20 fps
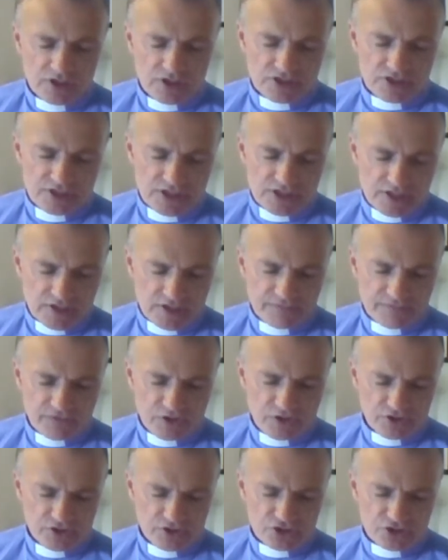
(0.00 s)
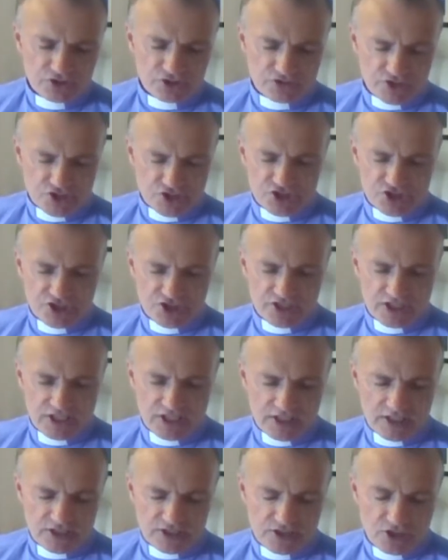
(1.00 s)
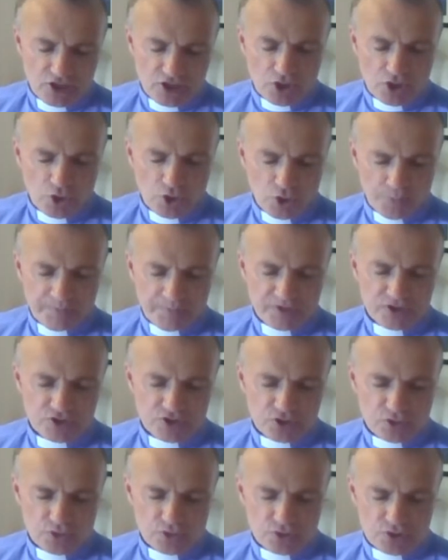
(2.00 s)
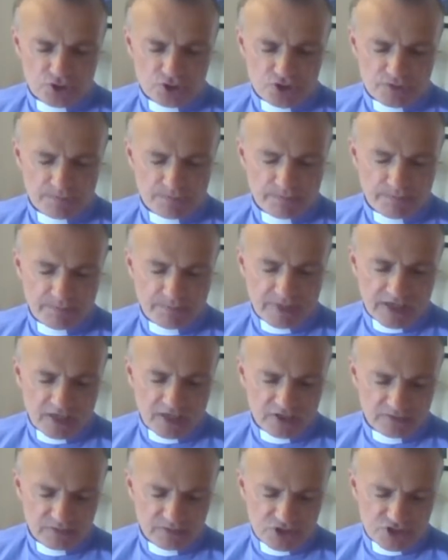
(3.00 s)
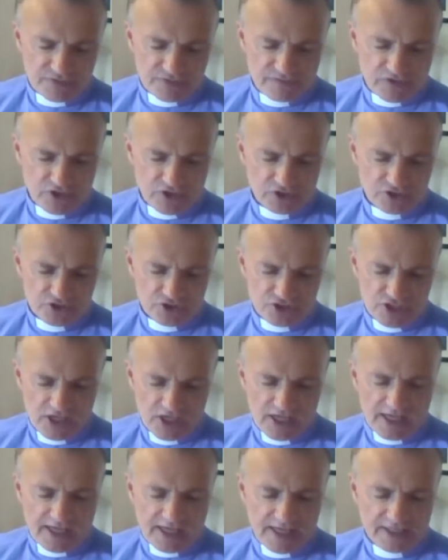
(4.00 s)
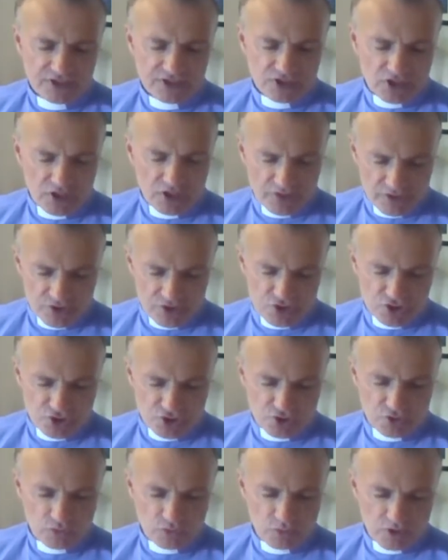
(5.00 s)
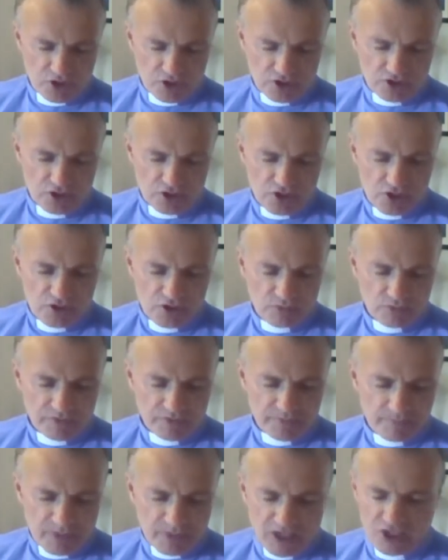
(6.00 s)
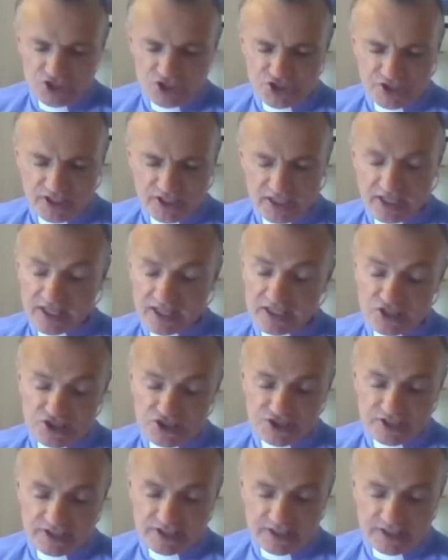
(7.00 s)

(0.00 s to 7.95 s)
Tear Fund, Christian Aid, Open Doors, Barnabas Fund, and others who work with marginalised and